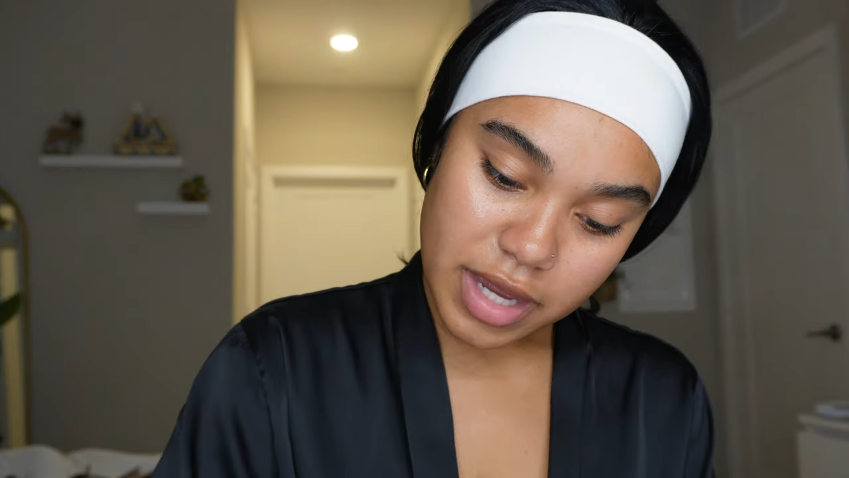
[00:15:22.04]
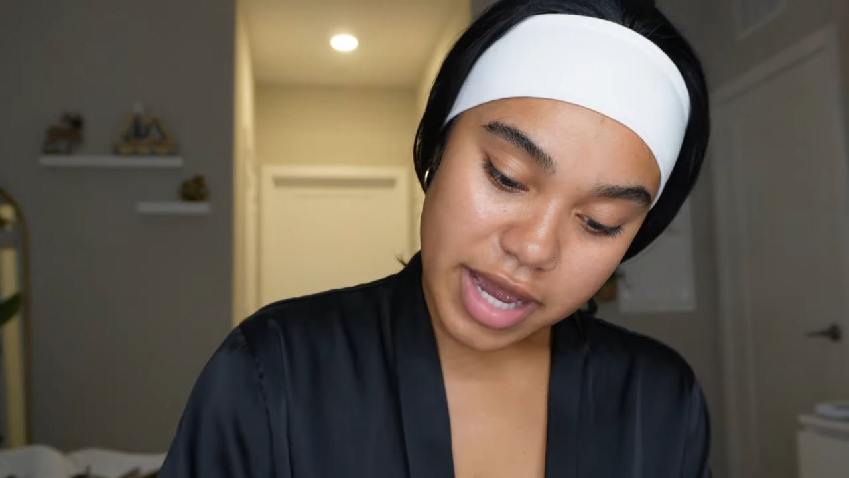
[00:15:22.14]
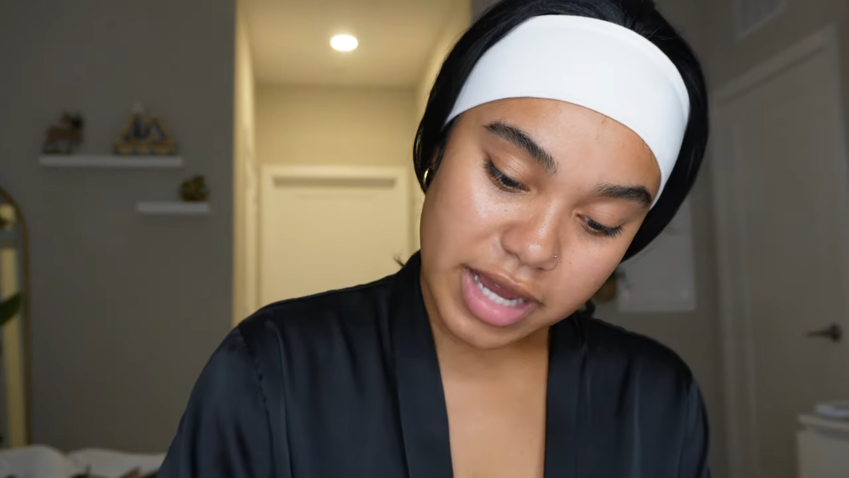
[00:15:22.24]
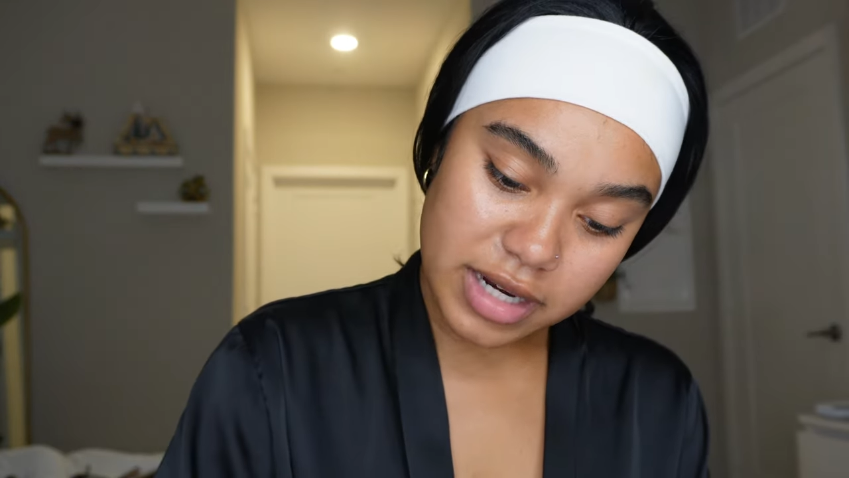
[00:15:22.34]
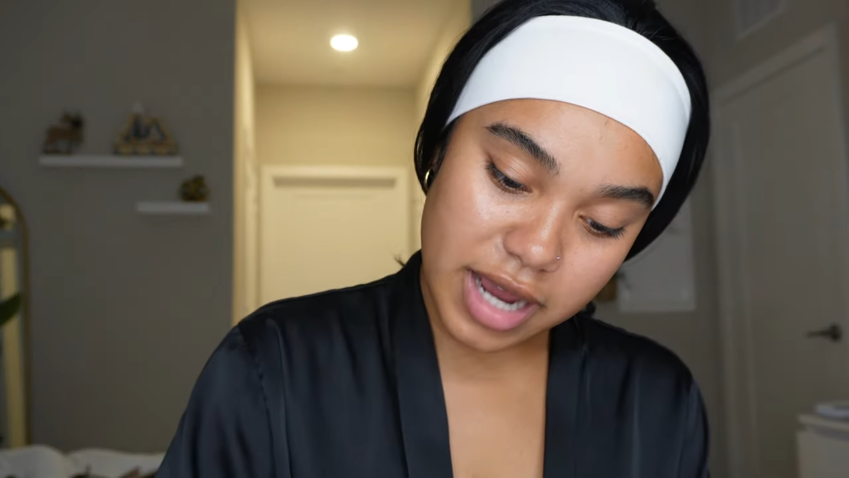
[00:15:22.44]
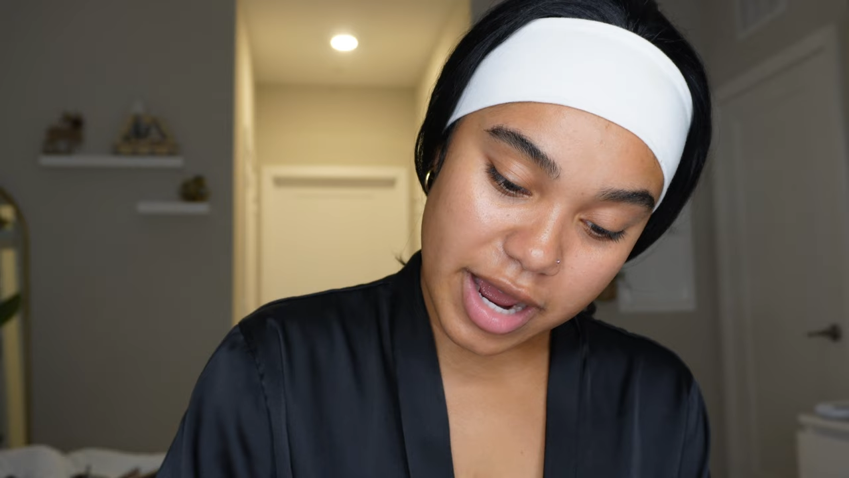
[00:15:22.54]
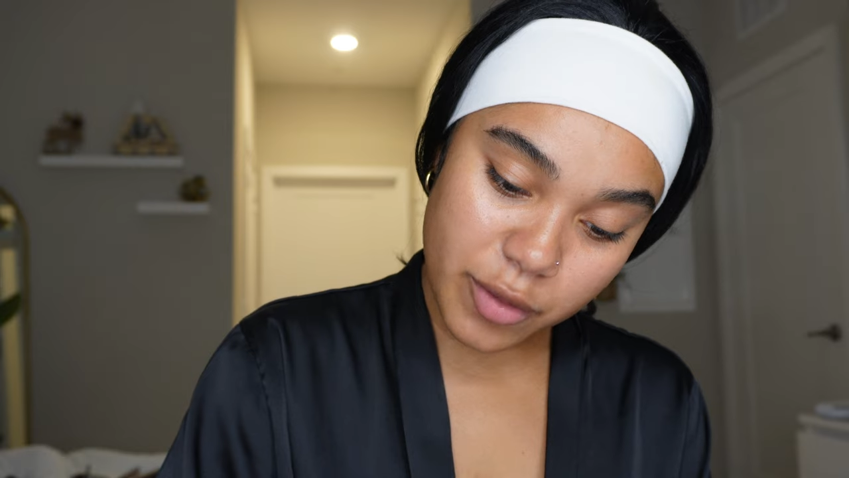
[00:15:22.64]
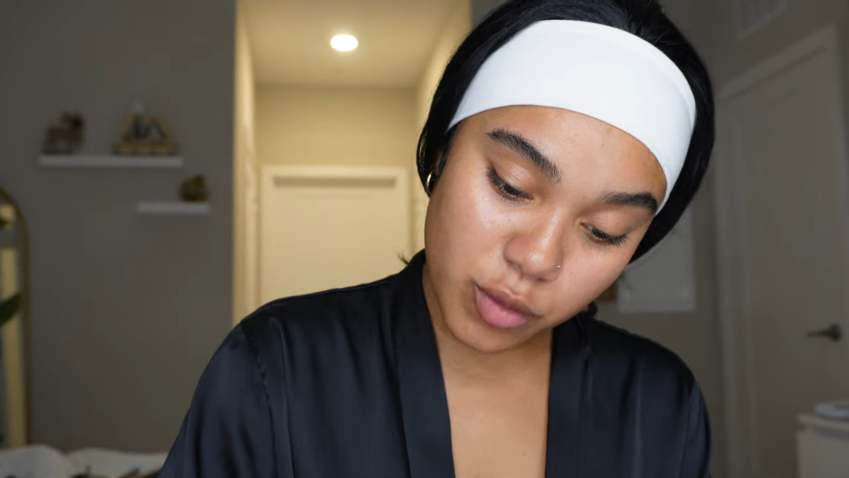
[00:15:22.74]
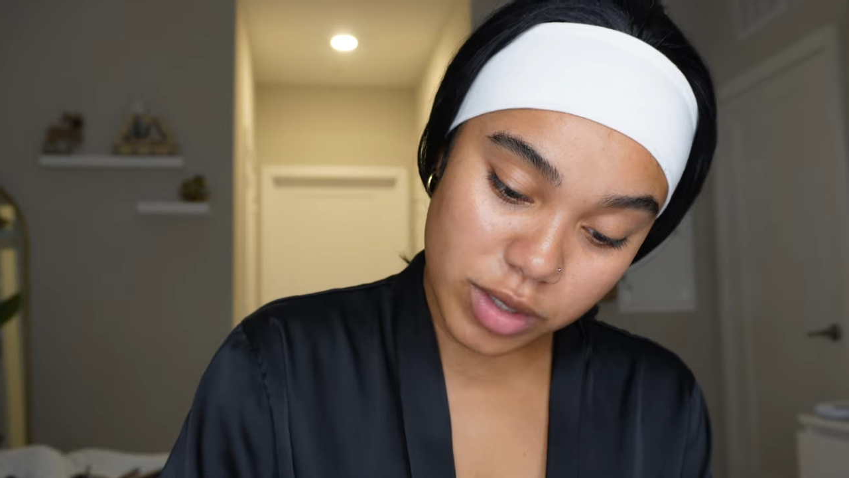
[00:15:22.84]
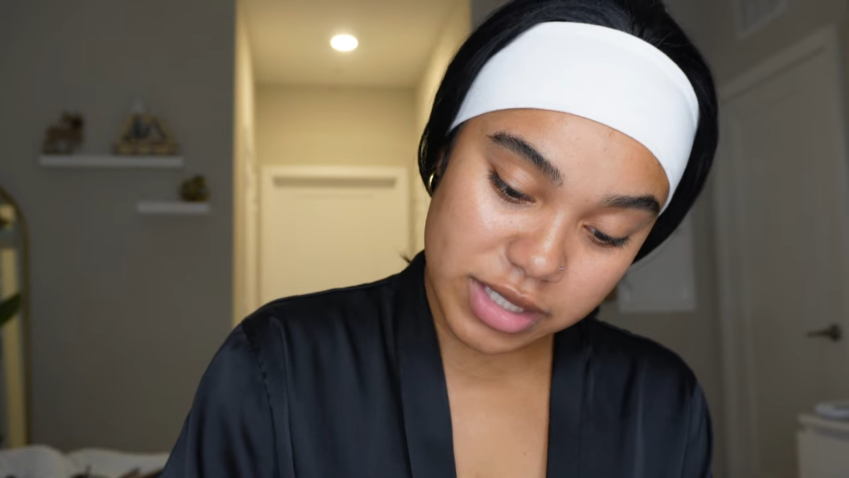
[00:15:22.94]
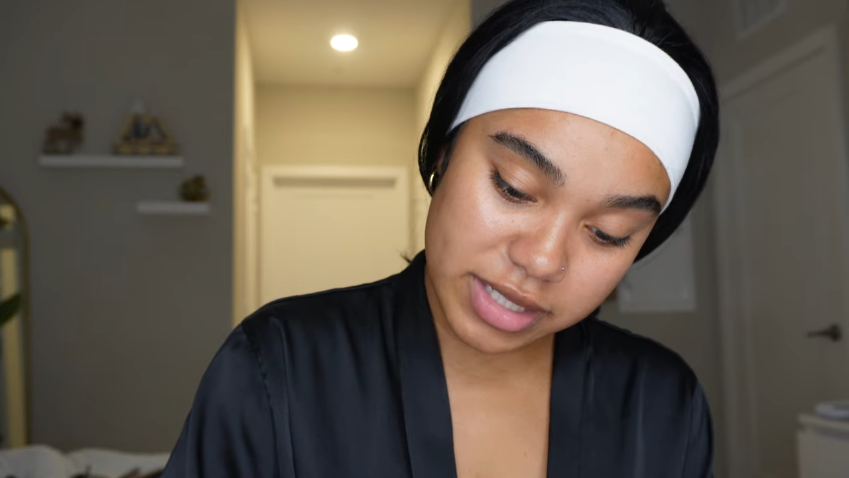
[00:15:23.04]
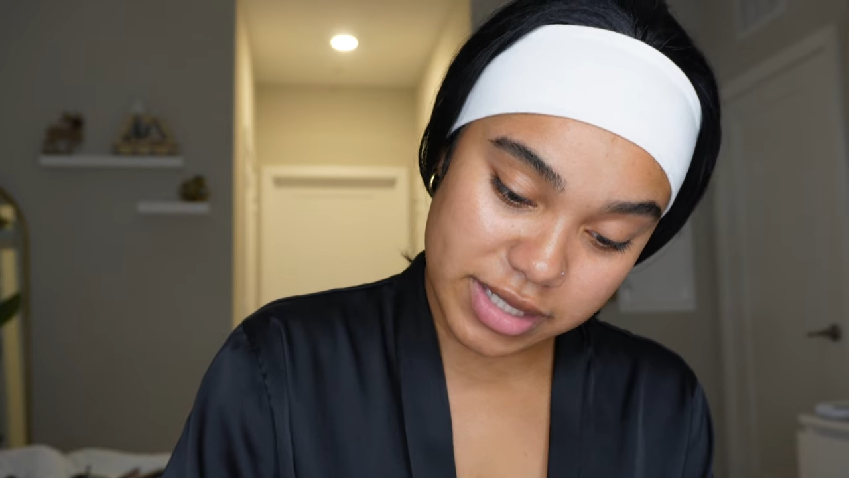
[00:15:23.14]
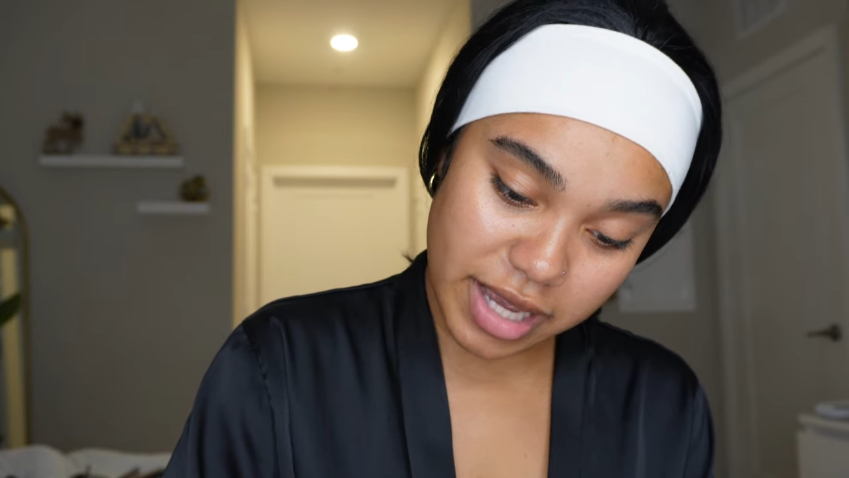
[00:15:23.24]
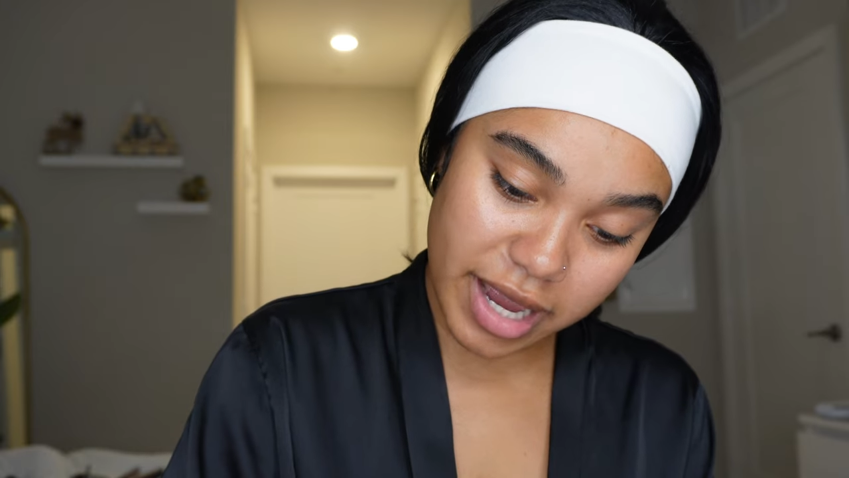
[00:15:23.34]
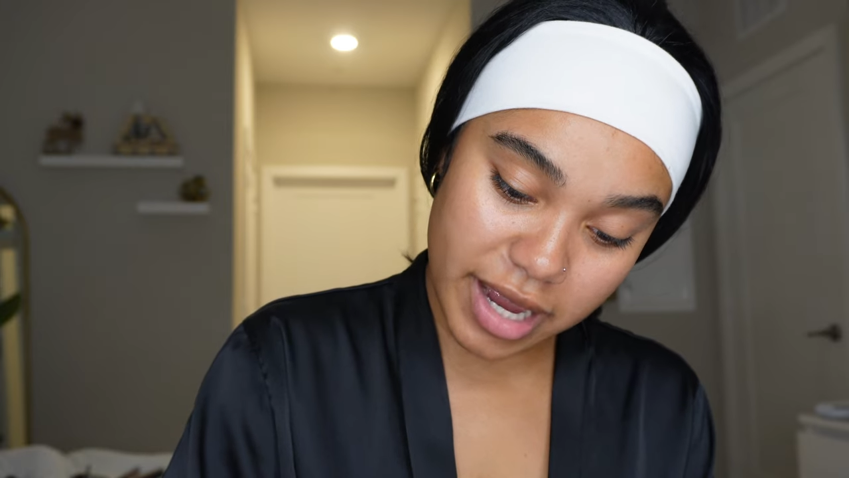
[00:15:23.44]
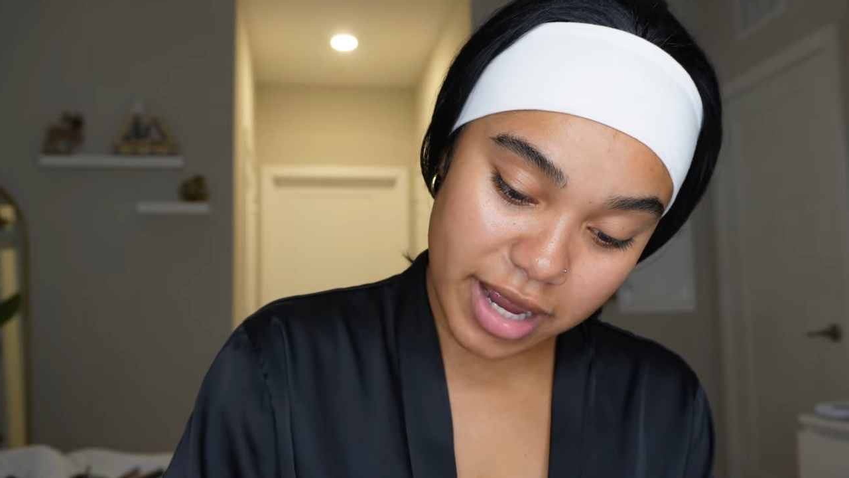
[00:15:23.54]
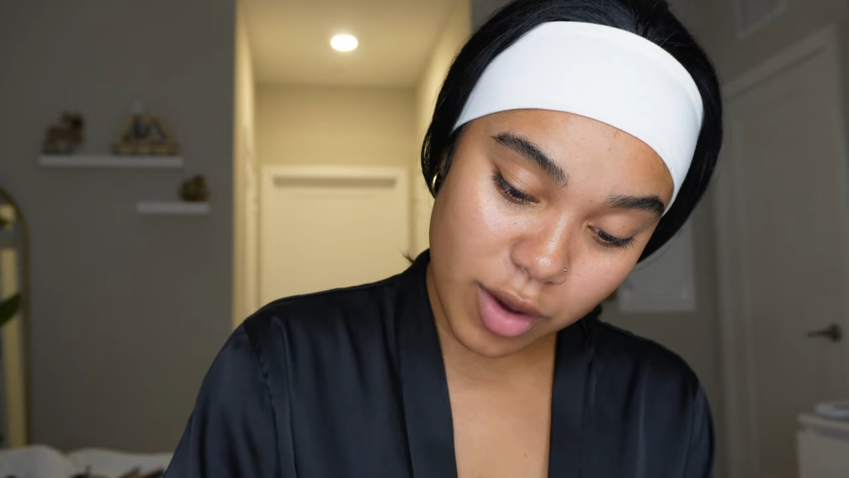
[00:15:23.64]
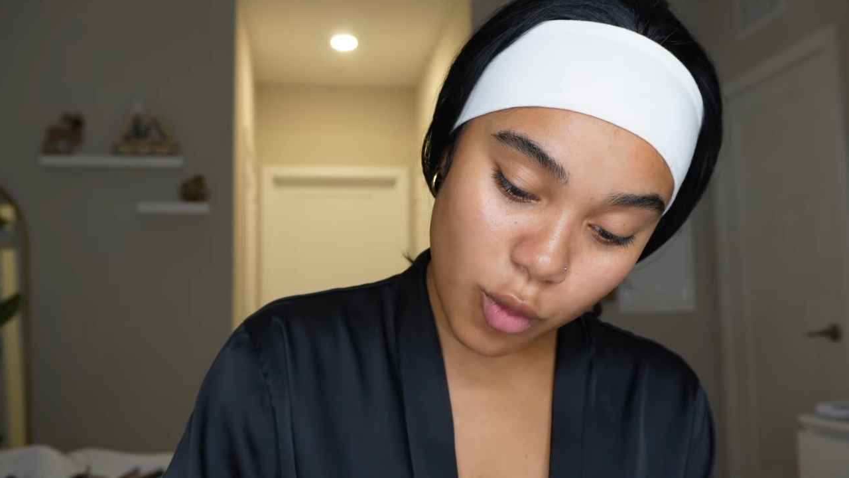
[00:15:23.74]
And I would say